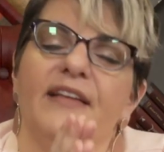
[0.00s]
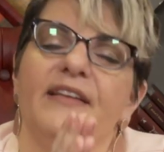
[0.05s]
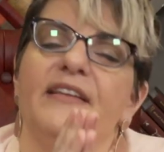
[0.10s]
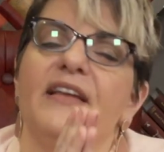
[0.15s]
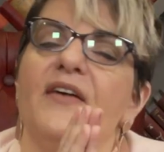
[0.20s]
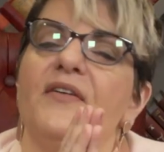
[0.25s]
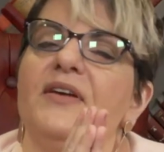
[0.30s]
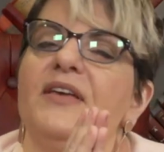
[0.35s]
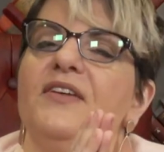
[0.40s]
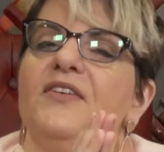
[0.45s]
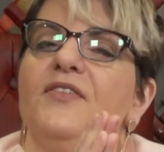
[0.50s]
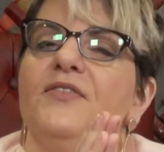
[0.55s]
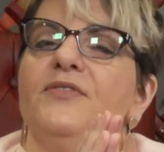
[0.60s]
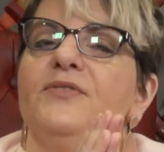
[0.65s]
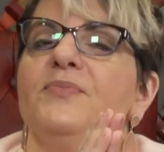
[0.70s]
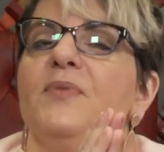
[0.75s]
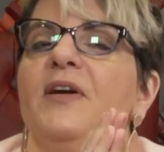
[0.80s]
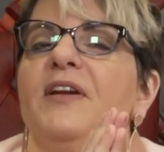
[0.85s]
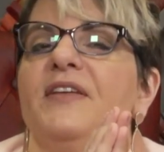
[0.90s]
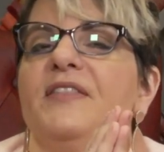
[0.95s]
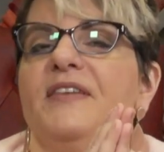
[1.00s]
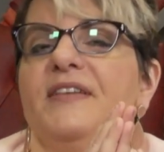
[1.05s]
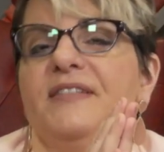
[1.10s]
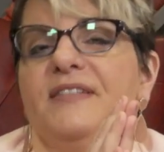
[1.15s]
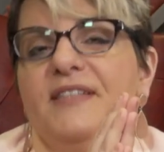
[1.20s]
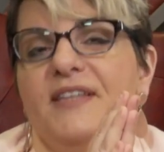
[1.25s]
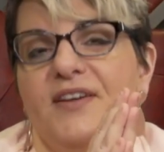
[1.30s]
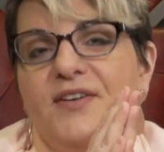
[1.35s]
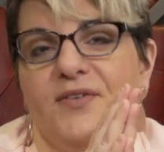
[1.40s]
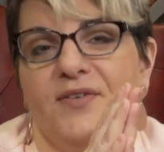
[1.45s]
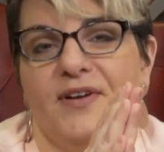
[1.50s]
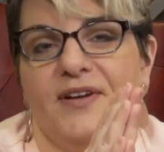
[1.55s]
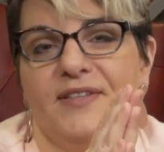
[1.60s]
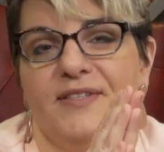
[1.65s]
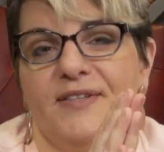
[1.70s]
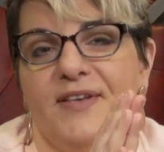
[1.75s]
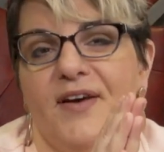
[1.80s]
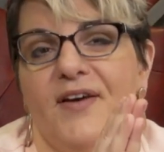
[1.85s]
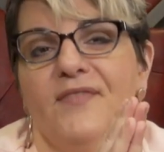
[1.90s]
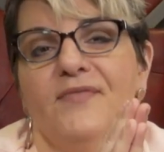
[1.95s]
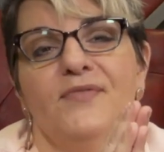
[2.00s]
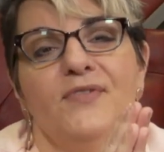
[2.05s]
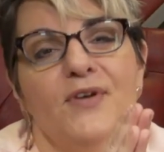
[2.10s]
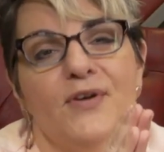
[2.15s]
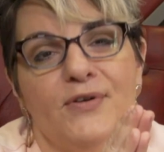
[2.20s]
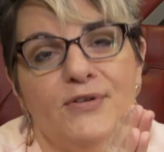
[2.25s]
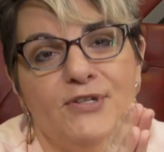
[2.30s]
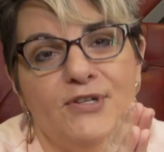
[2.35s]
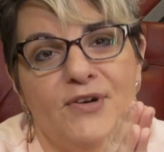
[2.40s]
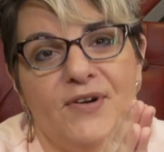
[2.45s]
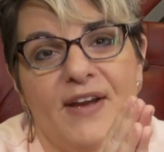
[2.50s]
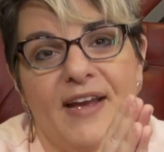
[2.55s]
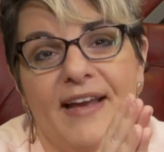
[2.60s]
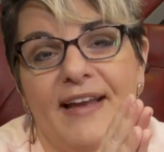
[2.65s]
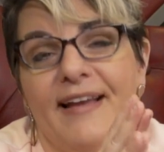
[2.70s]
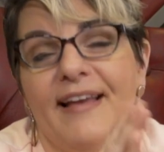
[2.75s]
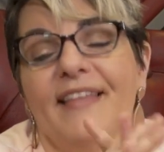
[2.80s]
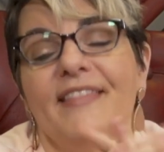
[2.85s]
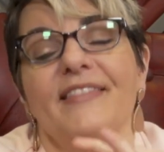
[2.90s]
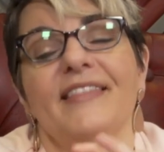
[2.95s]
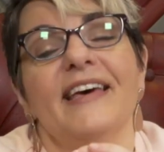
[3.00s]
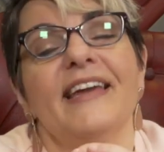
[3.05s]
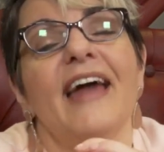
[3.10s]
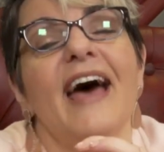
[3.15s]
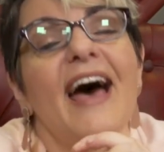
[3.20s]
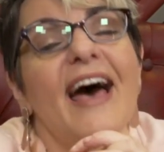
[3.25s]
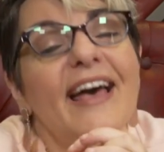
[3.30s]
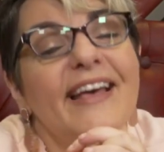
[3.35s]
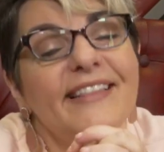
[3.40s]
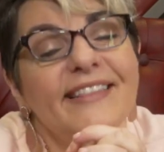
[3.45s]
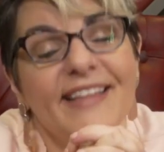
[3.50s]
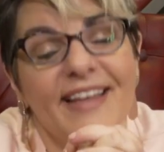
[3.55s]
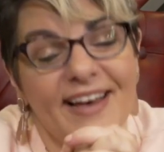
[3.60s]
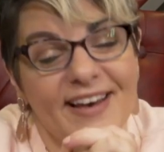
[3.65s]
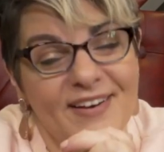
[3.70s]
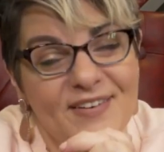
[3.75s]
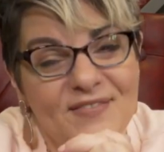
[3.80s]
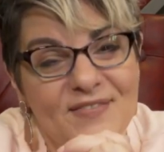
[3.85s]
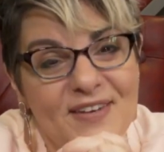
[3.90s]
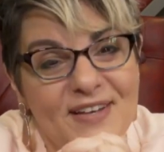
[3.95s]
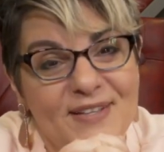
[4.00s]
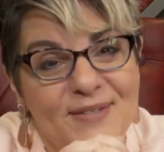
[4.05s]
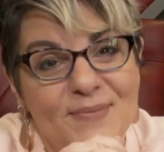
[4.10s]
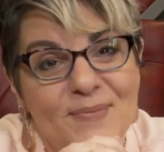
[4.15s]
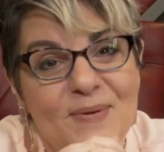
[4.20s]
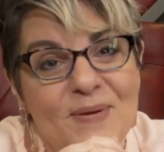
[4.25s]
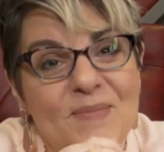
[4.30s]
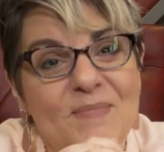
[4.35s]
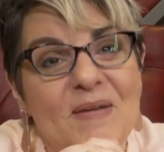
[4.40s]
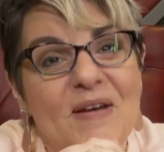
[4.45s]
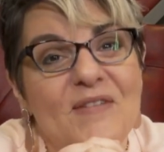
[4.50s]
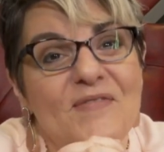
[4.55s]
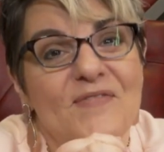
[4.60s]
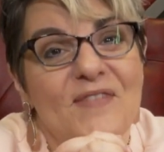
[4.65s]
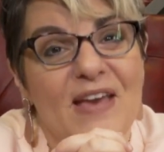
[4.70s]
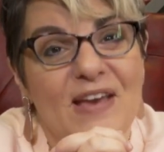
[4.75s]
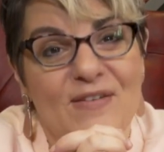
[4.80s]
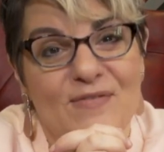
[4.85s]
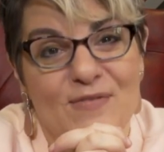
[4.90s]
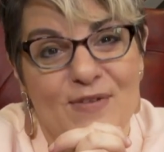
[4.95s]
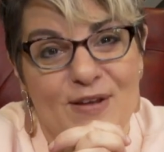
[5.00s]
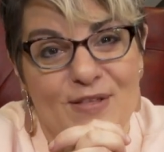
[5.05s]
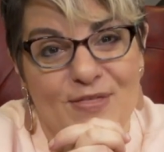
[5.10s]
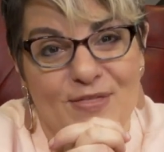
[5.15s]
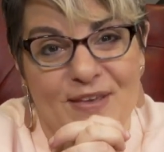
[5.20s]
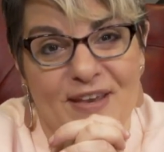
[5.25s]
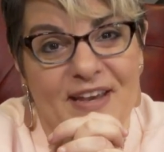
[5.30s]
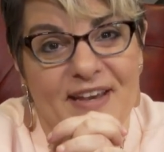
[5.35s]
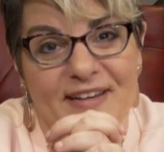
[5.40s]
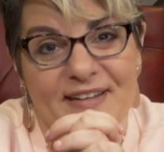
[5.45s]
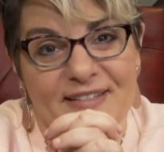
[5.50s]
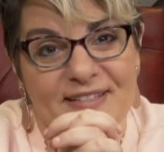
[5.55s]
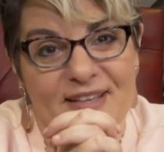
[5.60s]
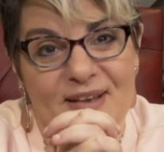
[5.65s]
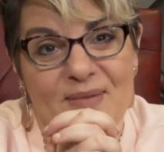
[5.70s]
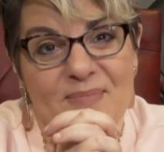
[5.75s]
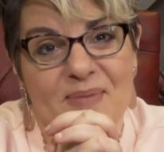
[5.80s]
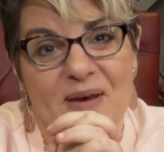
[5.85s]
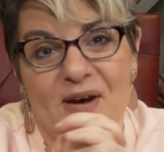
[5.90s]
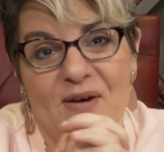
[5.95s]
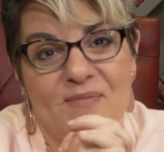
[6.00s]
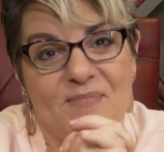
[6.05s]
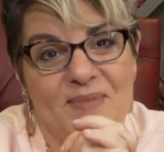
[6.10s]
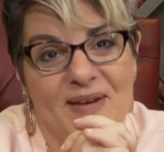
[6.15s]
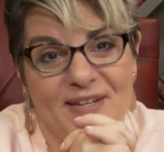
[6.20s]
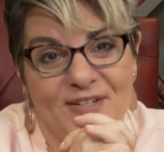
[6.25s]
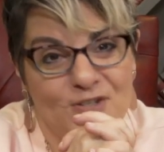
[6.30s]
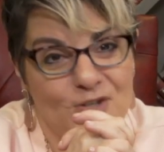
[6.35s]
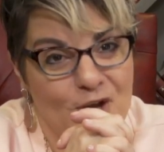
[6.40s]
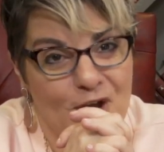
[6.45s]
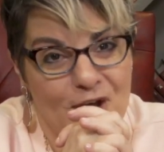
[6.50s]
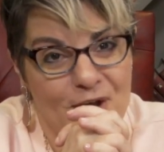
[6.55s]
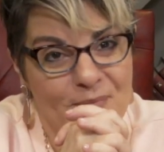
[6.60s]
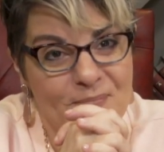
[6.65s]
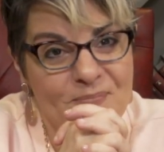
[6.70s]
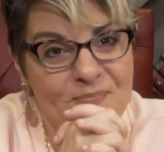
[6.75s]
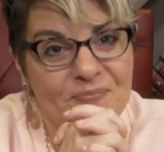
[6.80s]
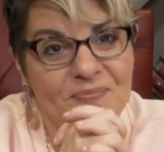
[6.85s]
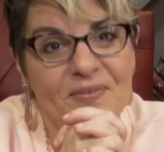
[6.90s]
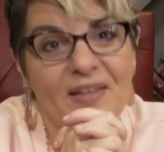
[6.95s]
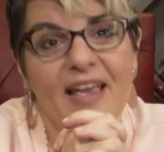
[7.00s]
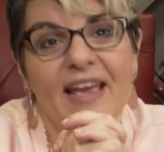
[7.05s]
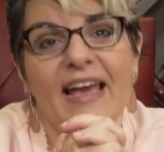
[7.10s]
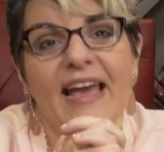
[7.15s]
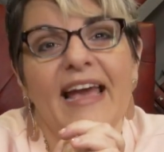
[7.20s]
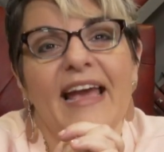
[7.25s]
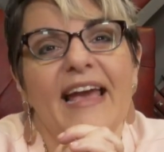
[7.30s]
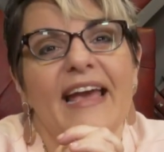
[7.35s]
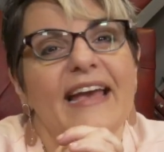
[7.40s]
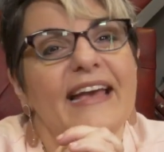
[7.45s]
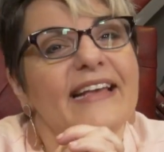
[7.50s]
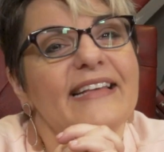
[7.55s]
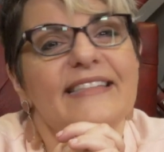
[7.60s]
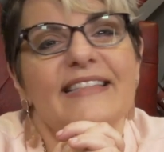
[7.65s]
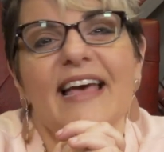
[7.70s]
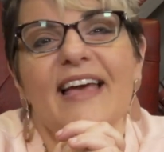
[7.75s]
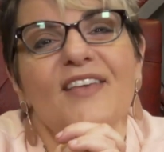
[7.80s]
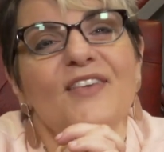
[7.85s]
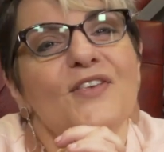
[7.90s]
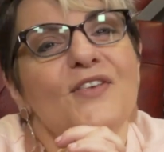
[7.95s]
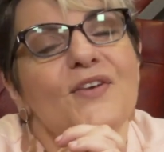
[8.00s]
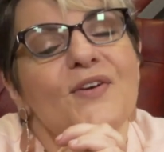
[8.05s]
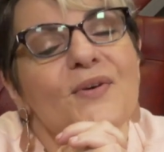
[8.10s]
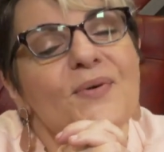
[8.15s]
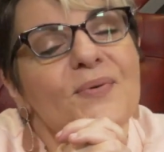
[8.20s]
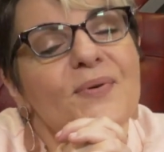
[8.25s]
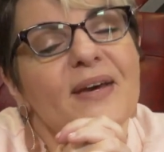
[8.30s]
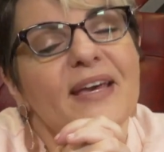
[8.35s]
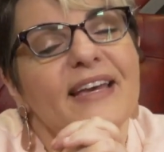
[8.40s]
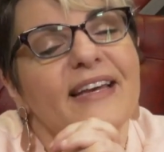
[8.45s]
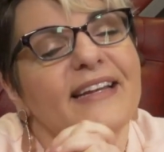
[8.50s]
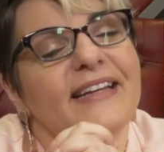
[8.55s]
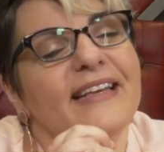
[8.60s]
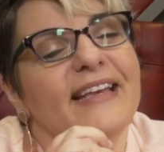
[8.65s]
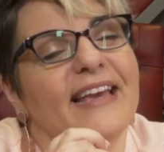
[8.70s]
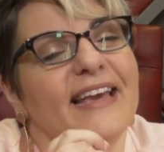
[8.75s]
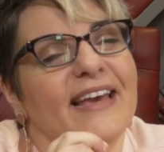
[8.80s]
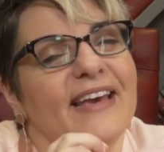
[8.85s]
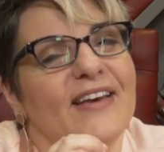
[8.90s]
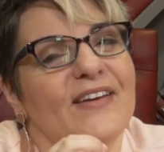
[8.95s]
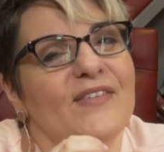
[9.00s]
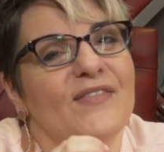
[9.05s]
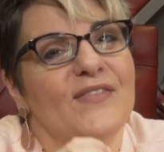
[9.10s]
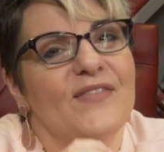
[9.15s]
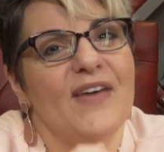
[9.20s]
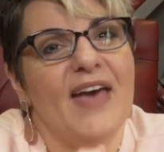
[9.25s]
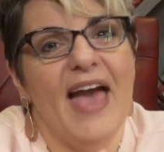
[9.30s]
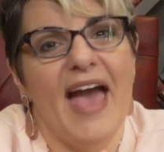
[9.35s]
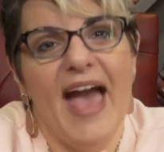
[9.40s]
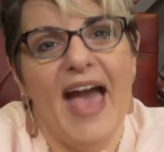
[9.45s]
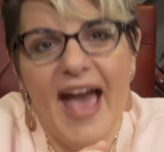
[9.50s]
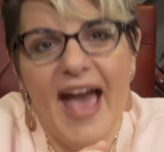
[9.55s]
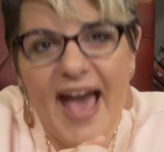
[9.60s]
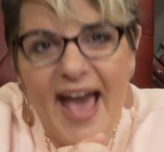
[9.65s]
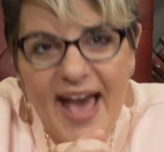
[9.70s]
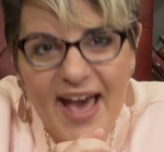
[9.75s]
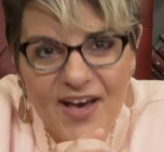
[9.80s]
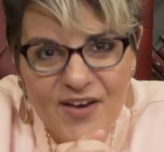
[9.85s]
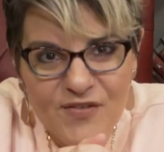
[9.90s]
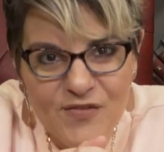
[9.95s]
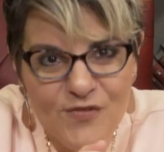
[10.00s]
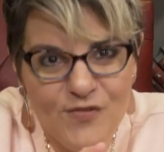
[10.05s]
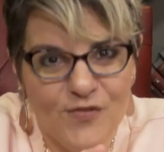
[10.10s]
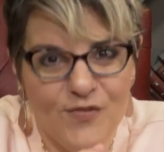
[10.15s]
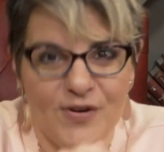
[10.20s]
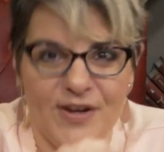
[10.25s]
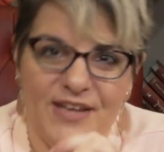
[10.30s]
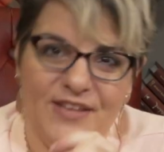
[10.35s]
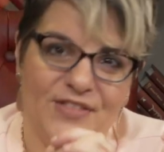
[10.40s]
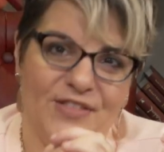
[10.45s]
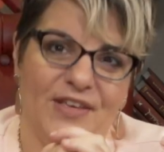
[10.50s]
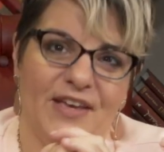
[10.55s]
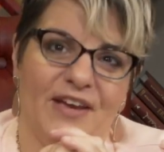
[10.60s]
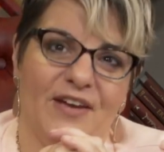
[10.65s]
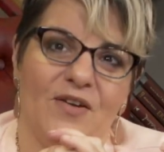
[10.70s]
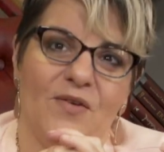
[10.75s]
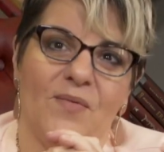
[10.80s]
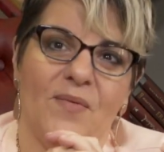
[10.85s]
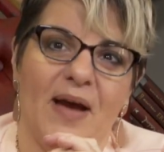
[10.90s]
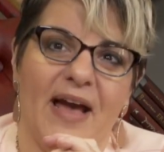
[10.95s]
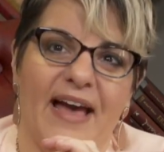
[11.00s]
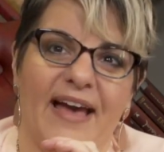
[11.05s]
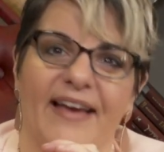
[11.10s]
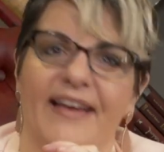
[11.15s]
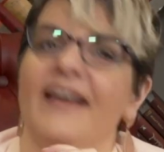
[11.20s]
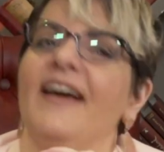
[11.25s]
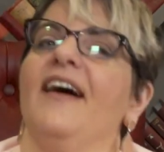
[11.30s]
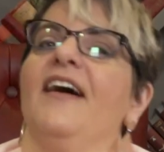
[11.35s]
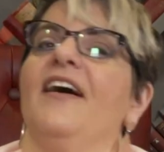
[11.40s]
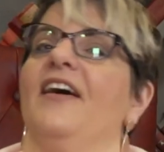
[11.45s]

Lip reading: Now, here's one of the secrets of nurturing that I love. It's one of my favorite things about my job, is that you can give everything away.